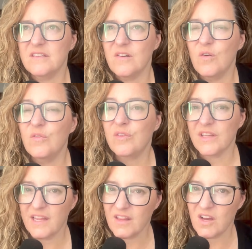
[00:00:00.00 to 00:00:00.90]

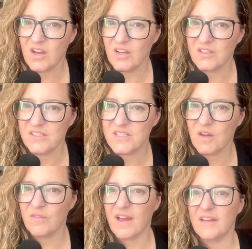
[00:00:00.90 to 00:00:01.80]
overly long
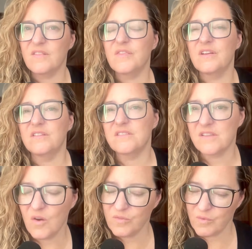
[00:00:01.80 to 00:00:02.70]
so that it feels
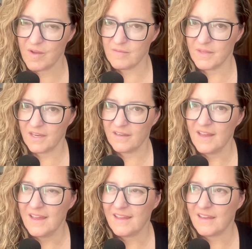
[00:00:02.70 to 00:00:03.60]
overwhelming
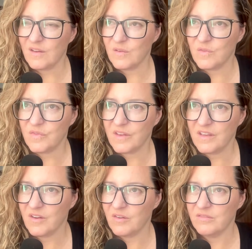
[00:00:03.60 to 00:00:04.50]
if
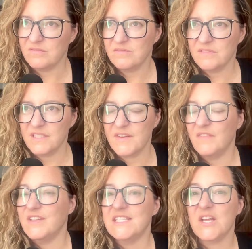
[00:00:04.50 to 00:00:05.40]

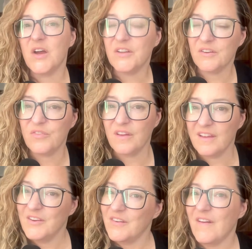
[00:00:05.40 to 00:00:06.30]
it's not your thing,
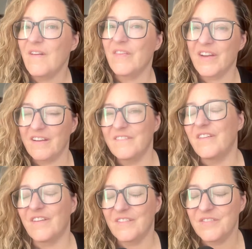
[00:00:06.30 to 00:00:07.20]
you're not there
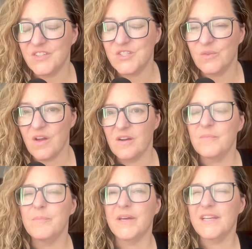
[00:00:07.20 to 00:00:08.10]
for too long.
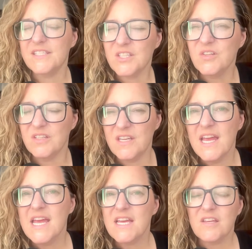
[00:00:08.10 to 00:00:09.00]
But it's a good
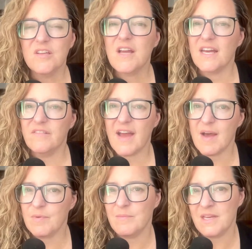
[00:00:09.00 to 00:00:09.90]
kind of
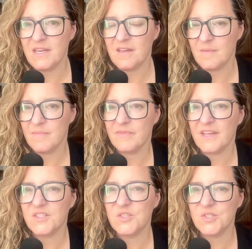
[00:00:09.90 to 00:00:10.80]
happy medium.
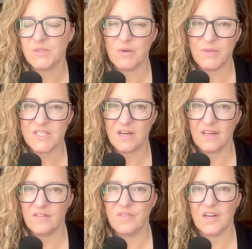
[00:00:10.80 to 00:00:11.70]
That's usually what we
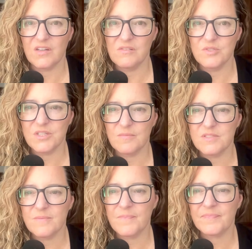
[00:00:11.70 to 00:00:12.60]
target for our own trips.